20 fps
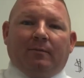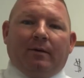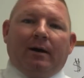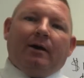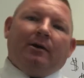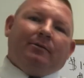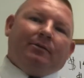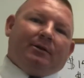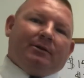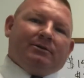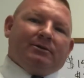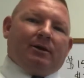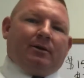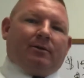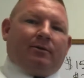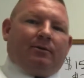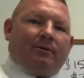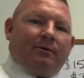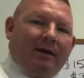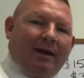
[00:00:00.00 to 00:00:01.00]
Well, there's
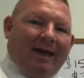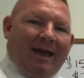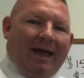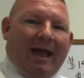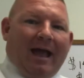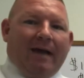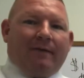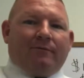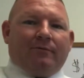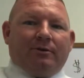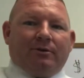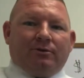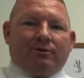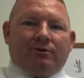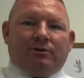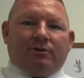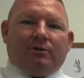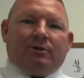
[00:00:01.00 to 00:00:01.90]
other avenues.